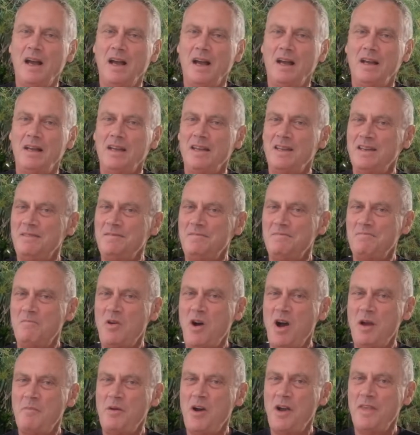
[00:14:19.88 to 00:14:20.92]
In
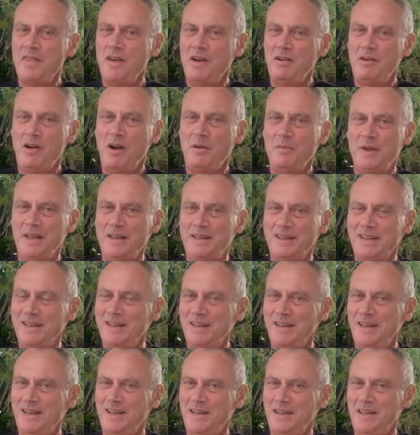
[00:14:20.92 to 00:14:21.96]
my mind though, I mean,
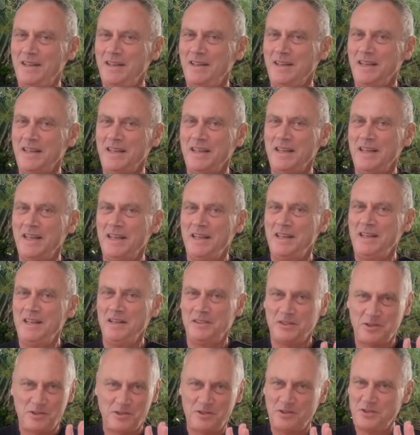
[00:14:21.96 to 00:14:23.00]

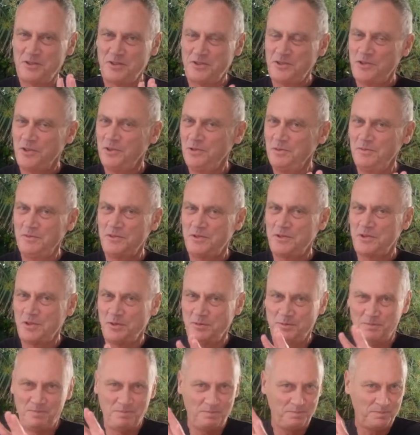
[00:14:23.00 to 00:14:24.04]

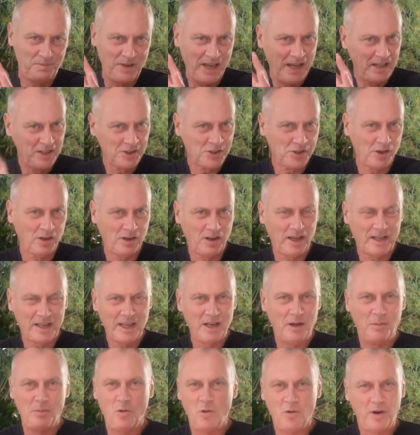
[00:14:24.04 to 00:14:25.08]
to hit a shot like
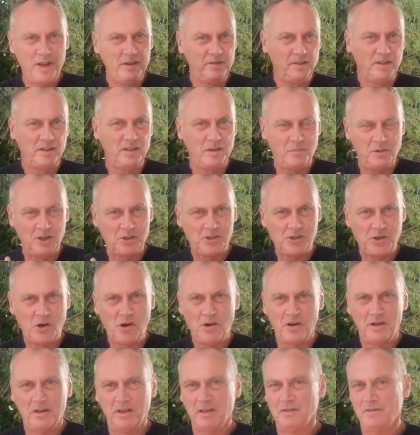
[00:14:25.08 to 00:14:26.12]
him, or even the
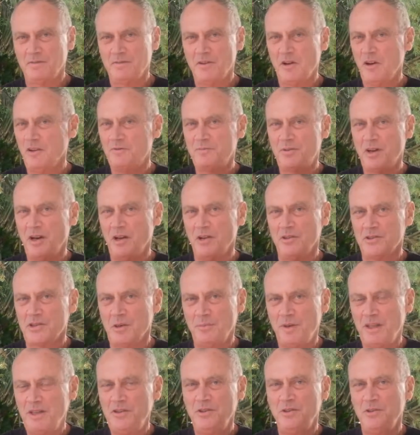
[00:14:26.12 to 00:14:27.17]
majority of pros, I
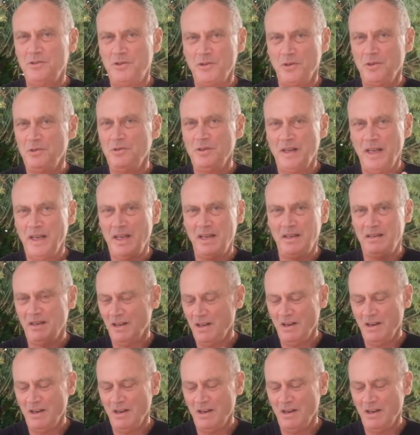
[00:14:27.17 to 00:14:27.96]
mean, you need